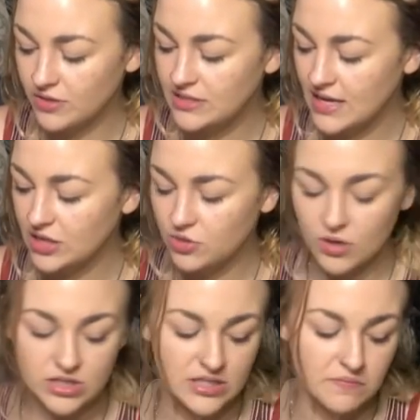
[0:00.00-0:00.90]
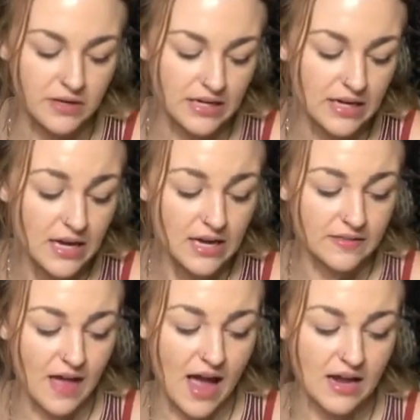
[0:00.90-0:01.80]
is that you are somebody
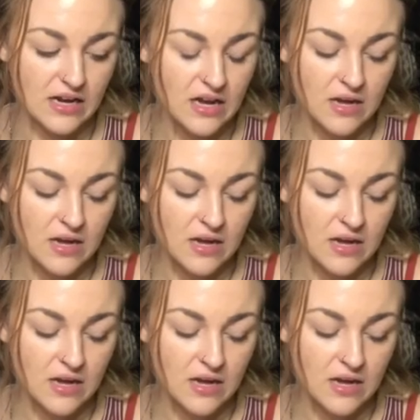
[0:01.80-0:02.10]
that